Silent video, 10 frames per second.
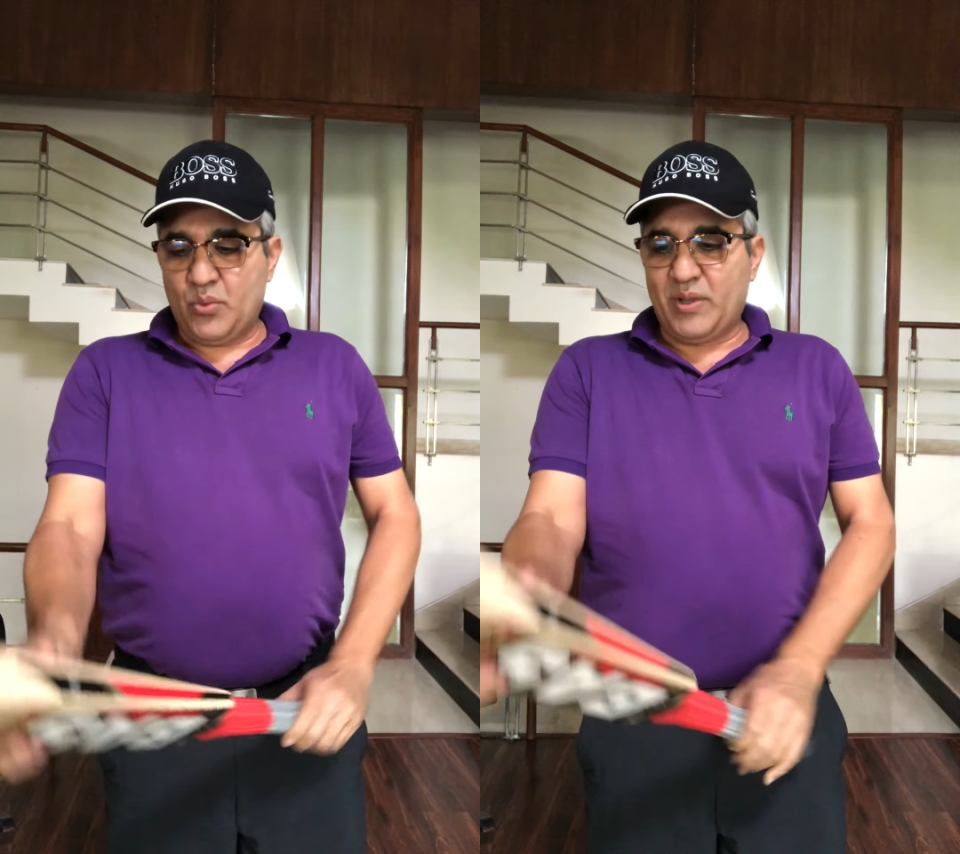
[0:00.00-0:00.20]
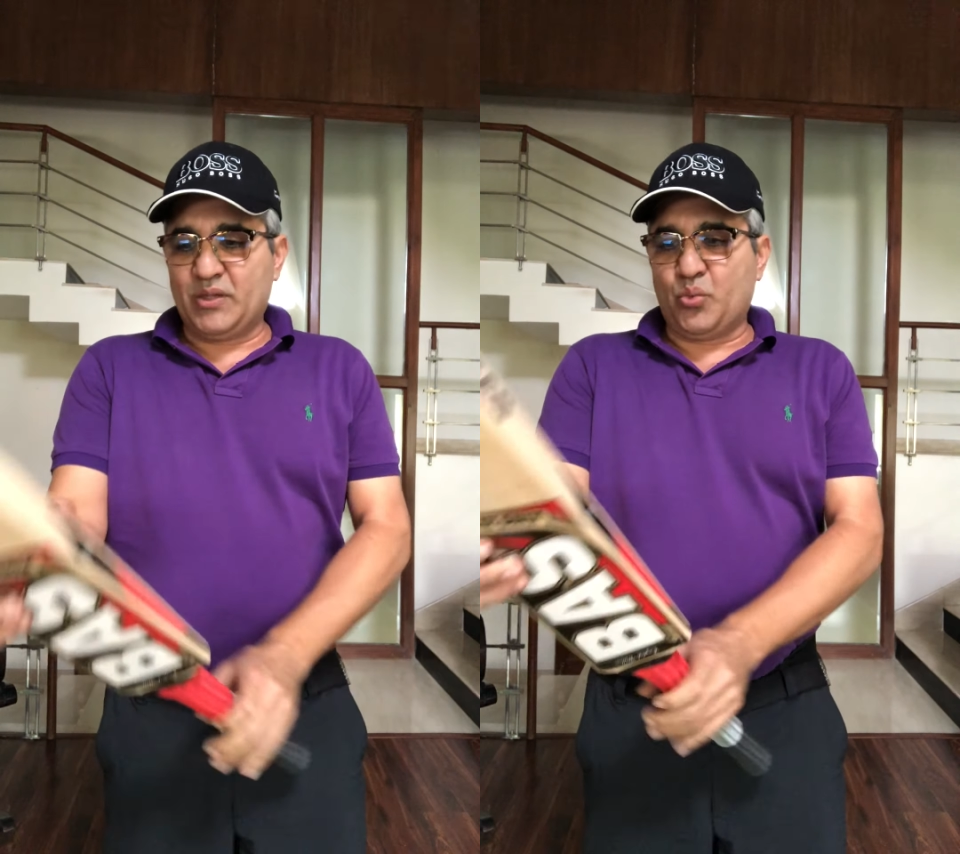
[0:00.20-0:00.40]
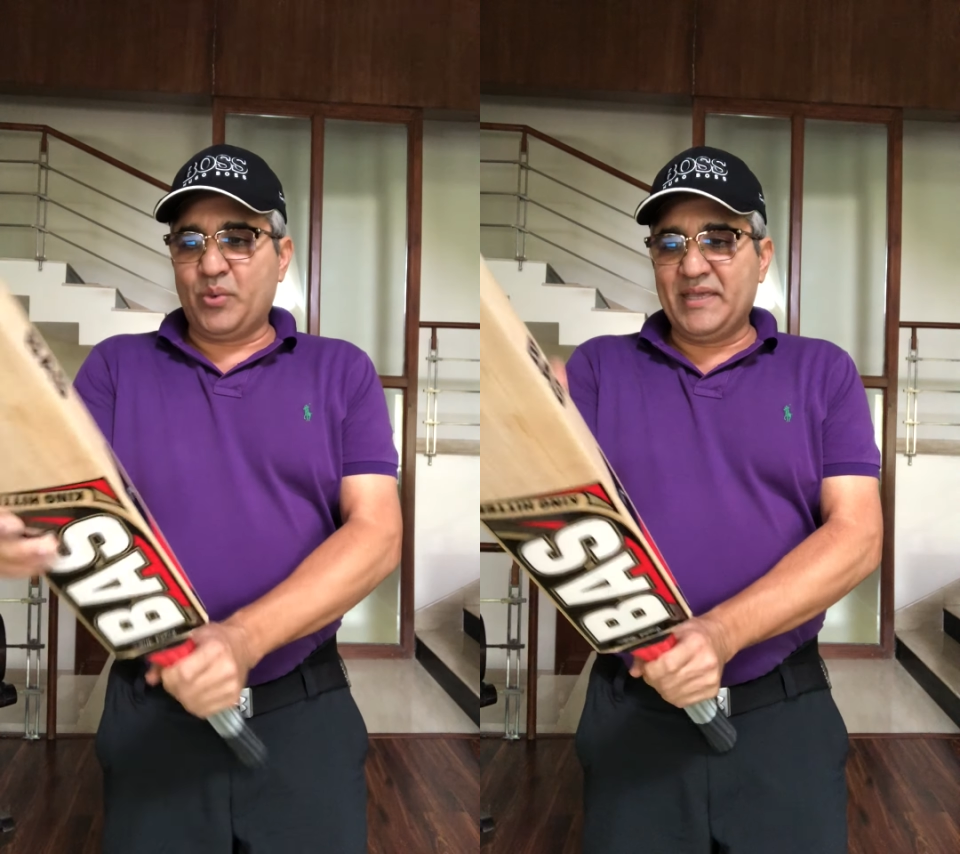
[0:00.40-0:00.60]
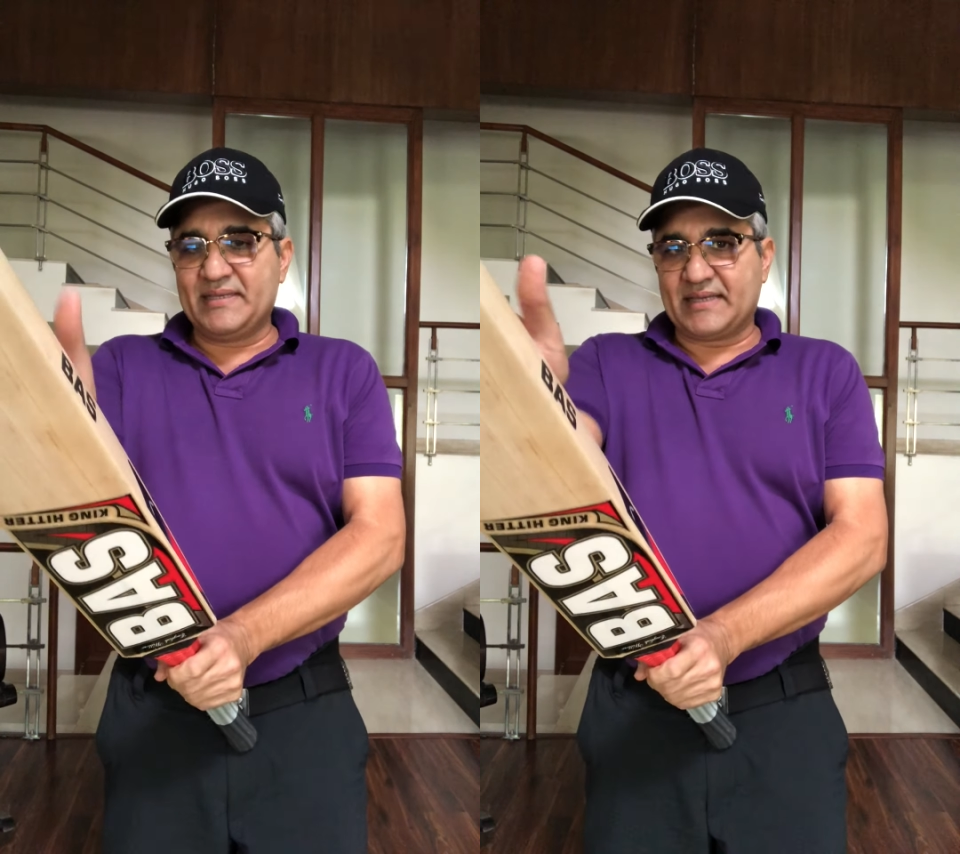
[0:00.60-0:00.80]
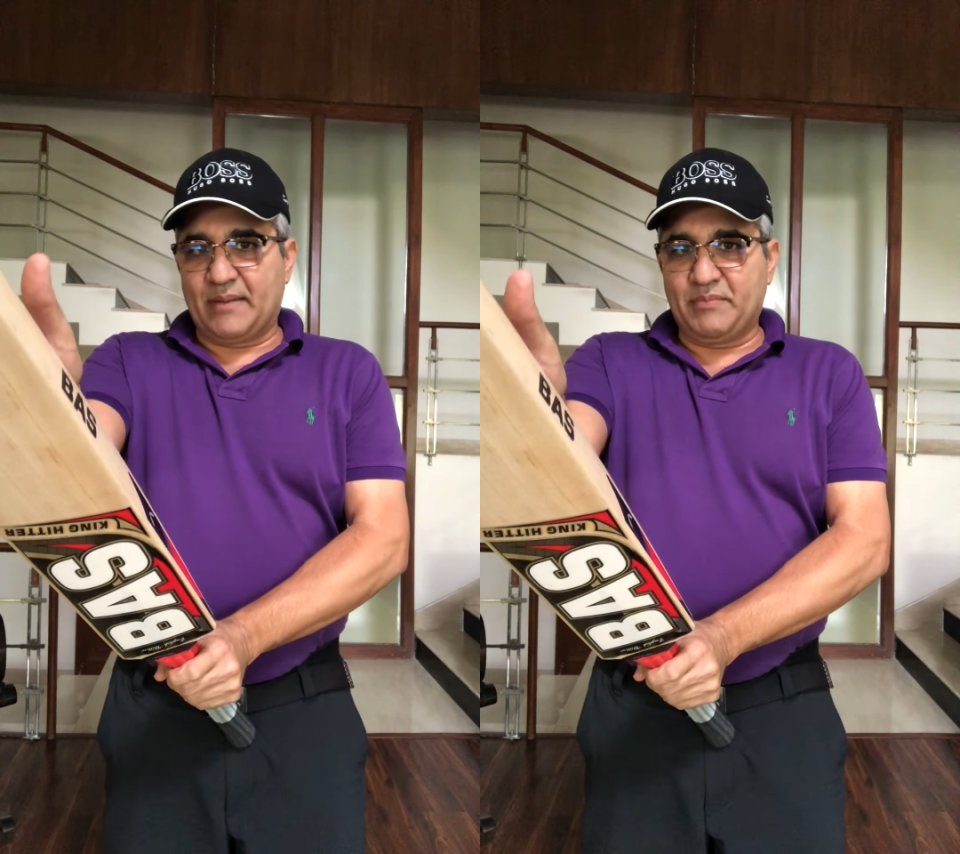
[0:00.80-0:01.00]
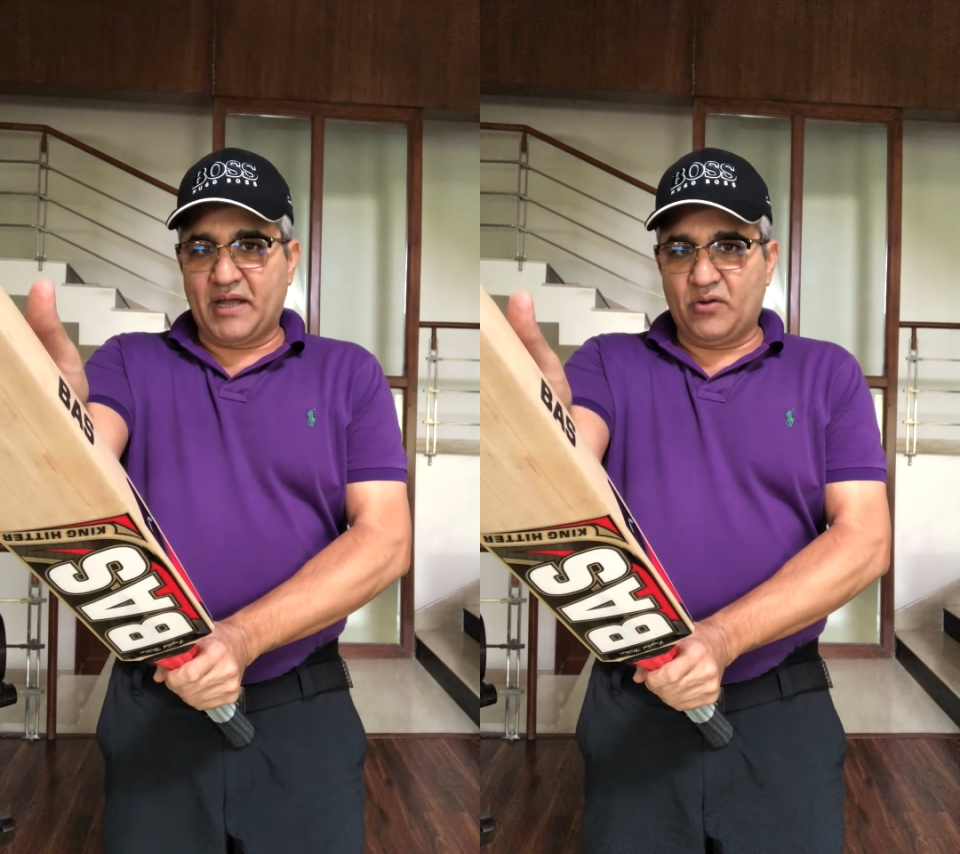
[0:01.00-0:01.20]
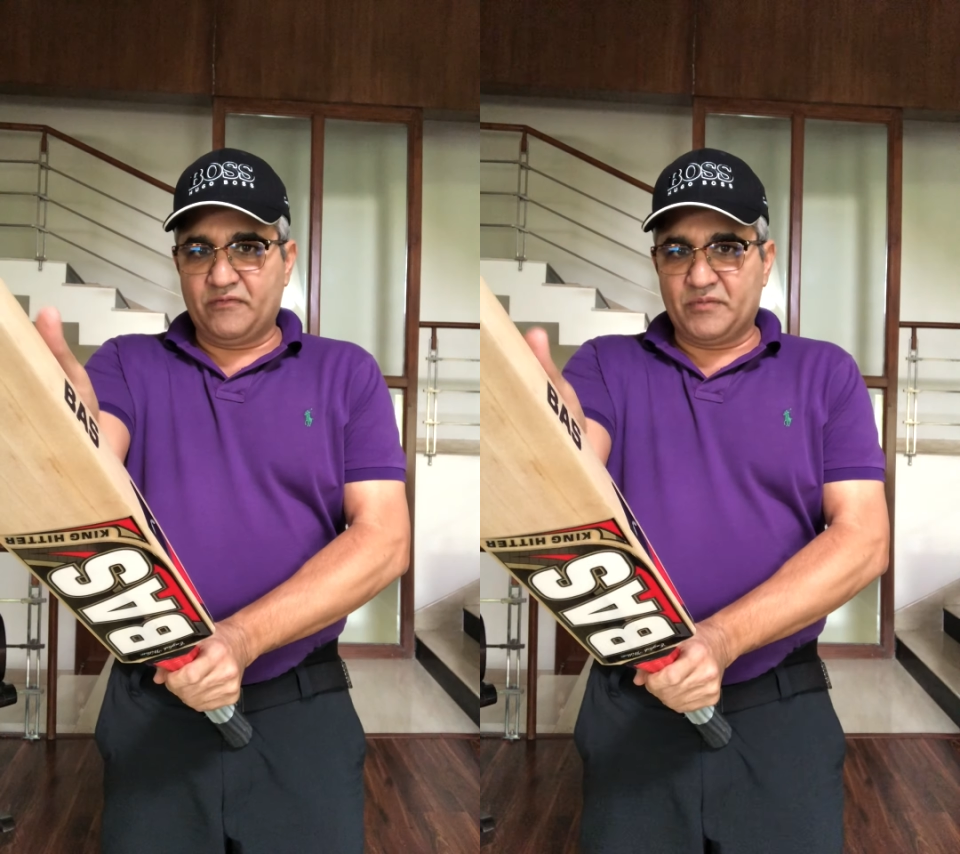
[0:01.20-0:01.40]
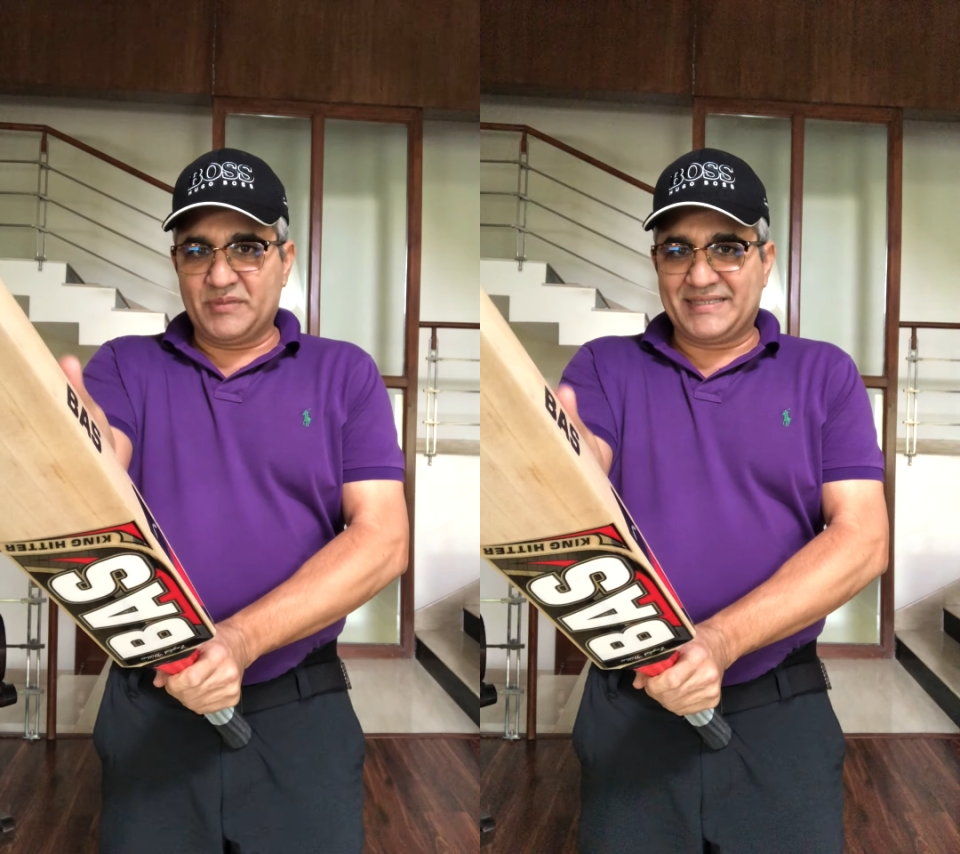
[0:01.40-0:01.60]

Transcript: where the V's come down from